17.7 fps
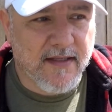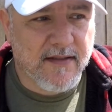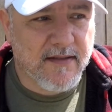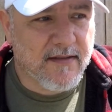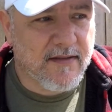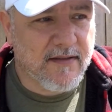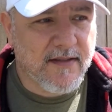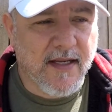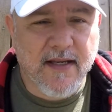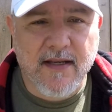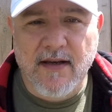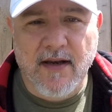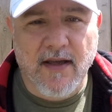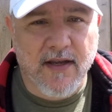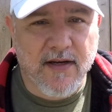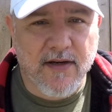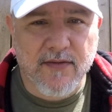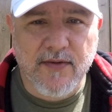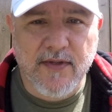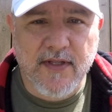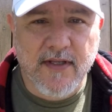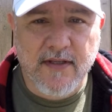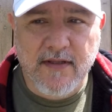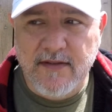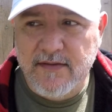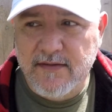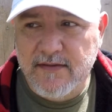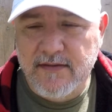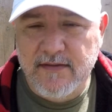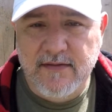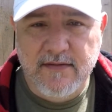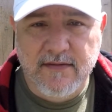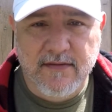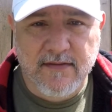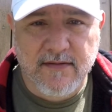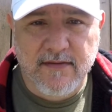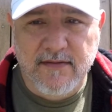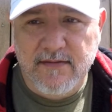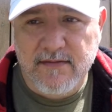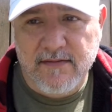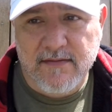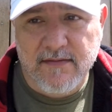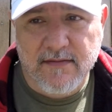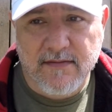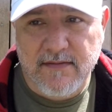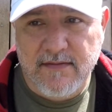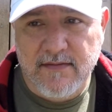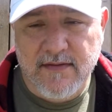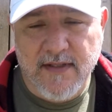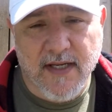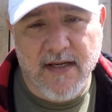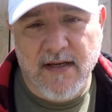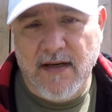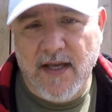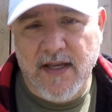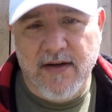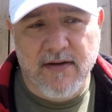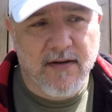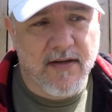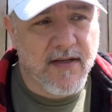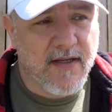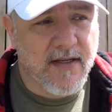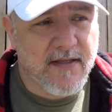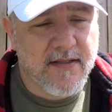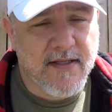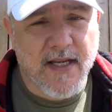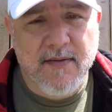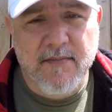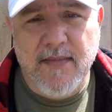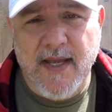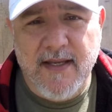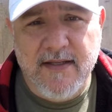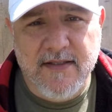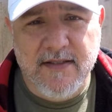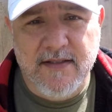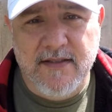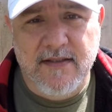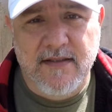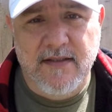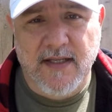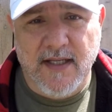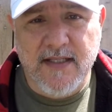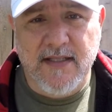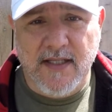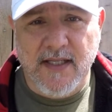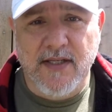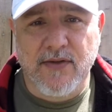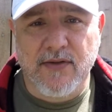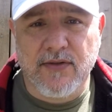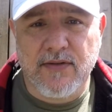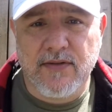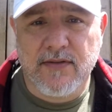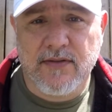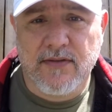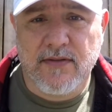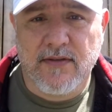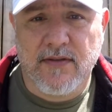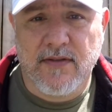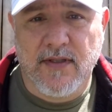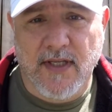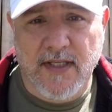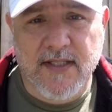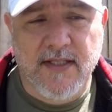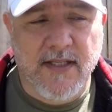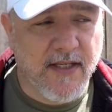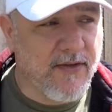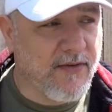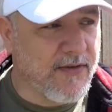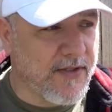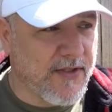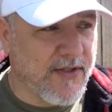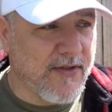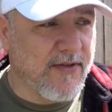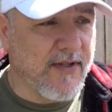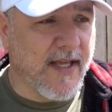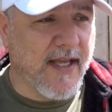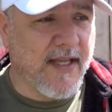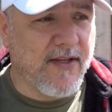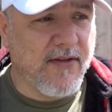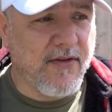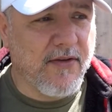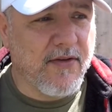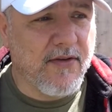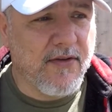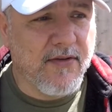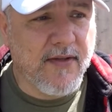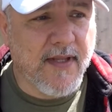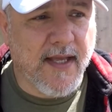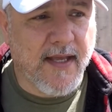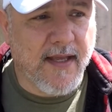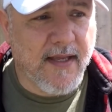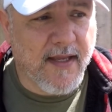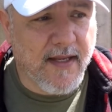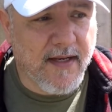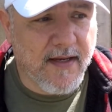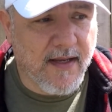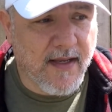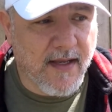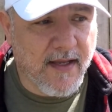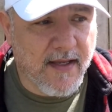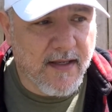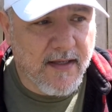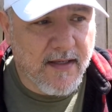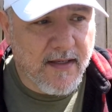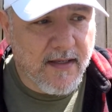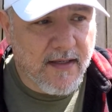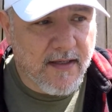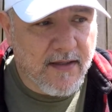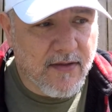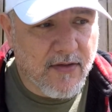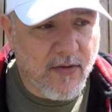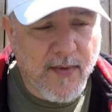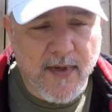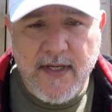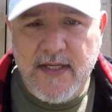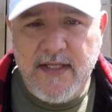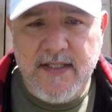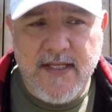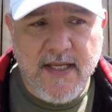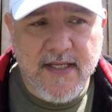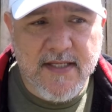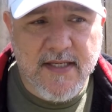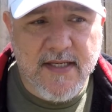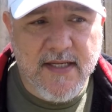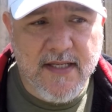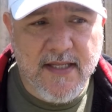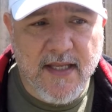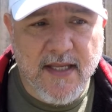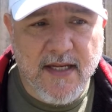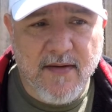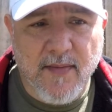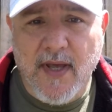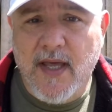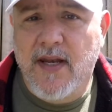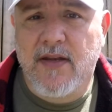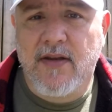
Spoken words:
Take a lighter with you. Take a lighter. Take matches. It's legal. It's legal to do that. You can do that, and nobody says anything about it.